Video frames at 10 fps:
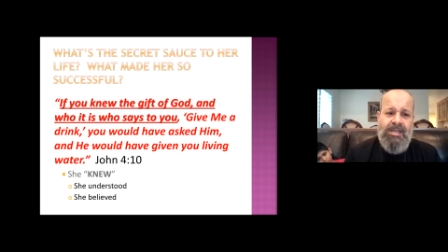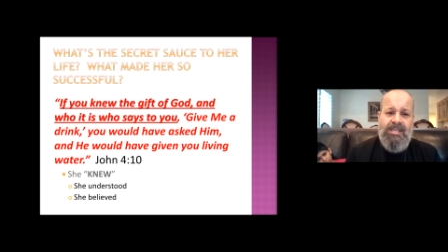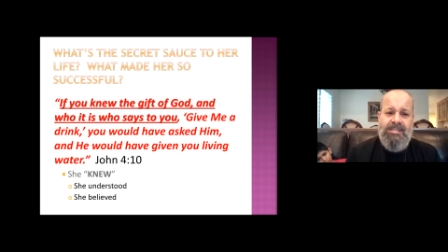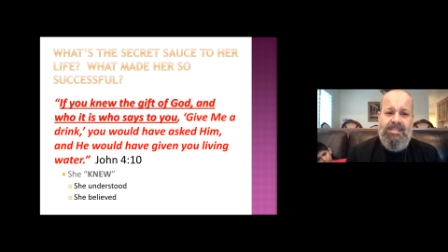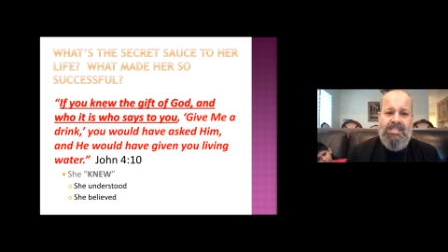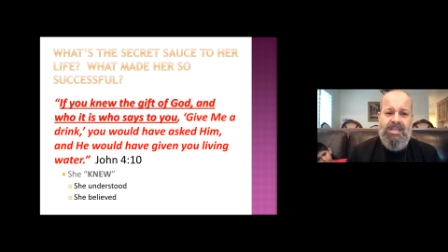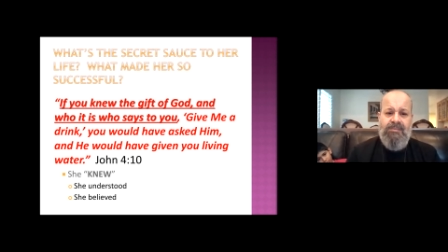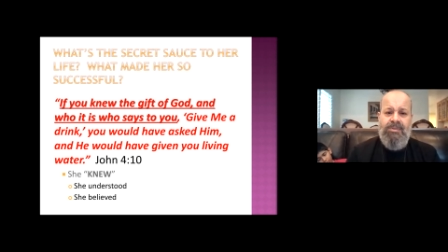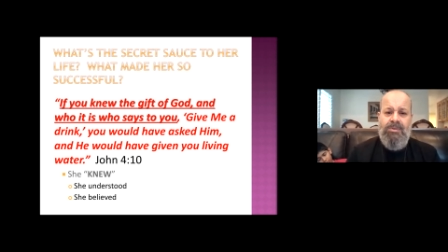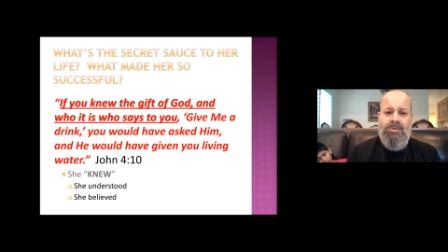It says,
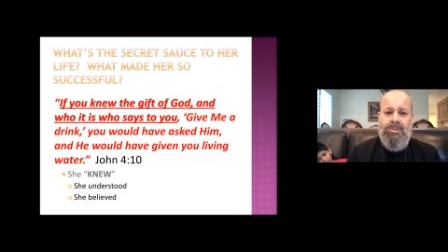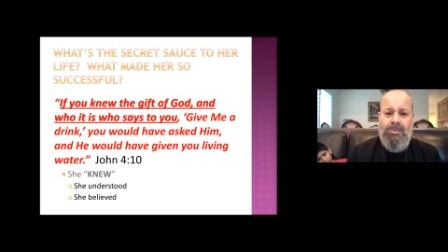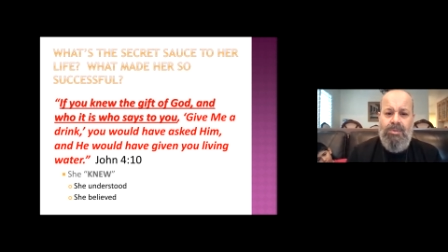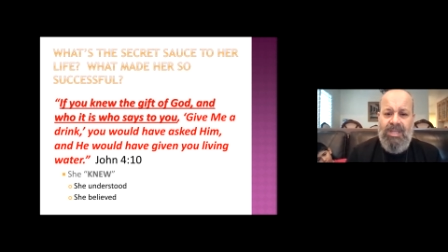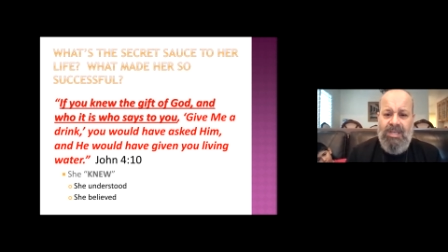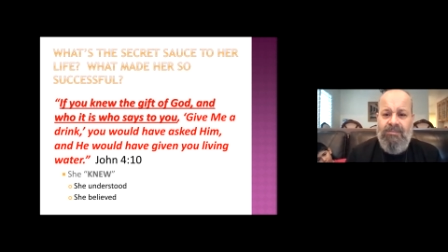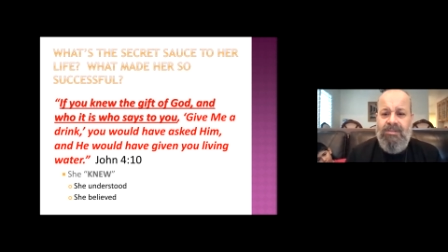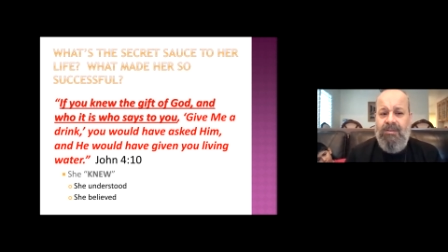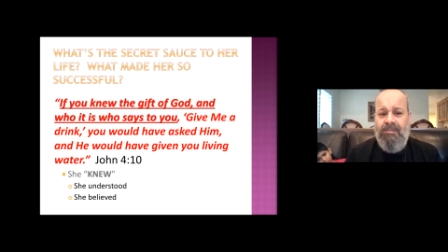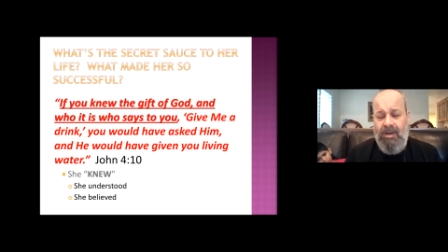If you knew the gift
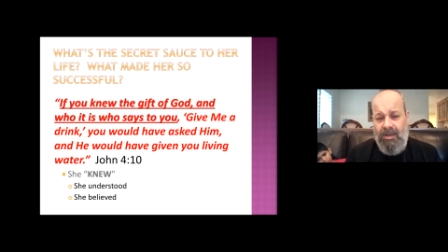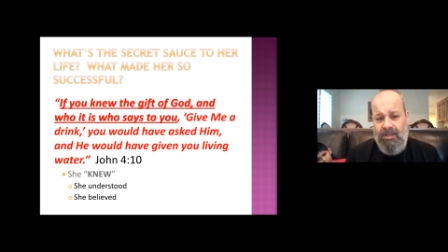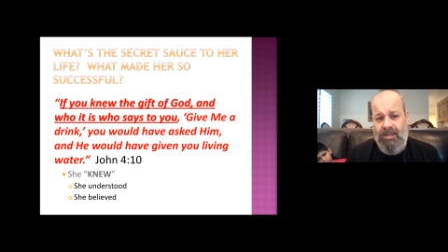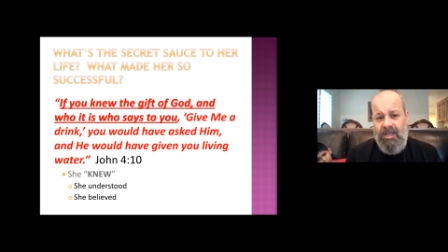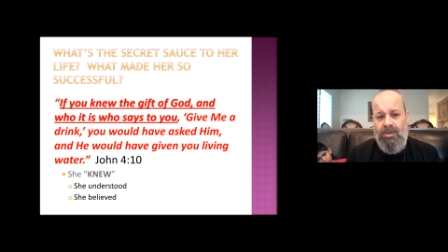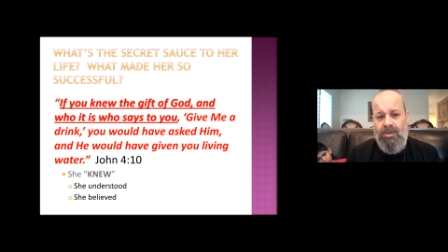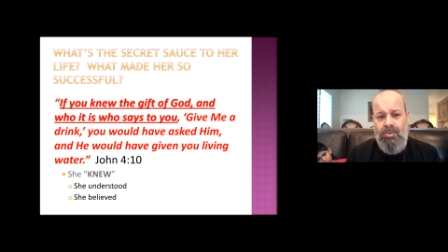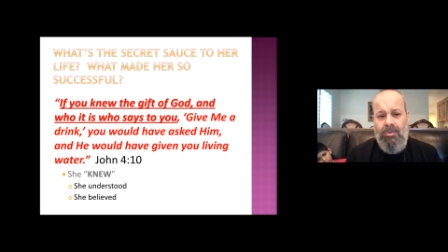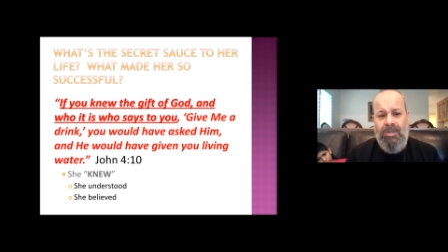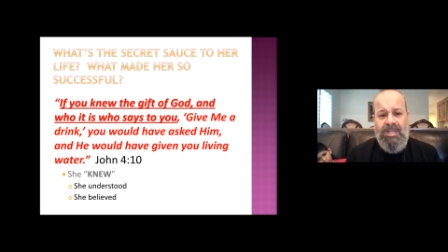of God and
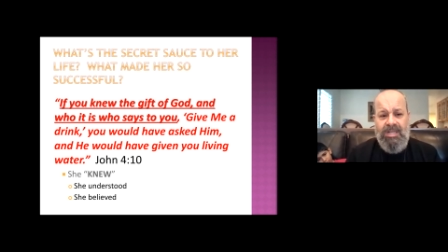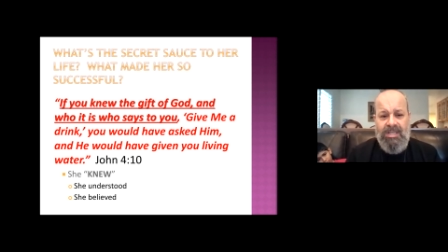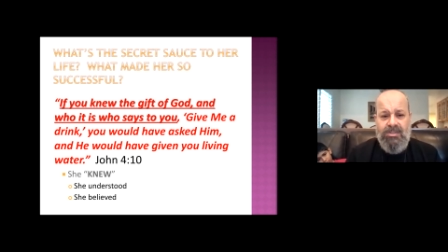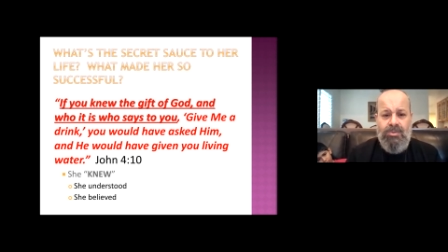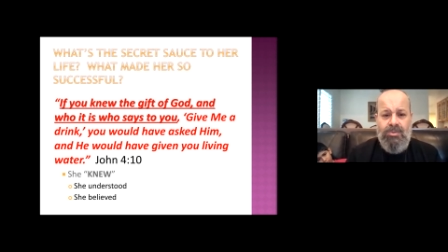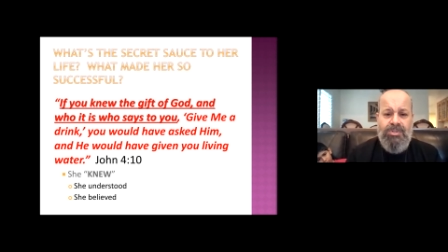who it is who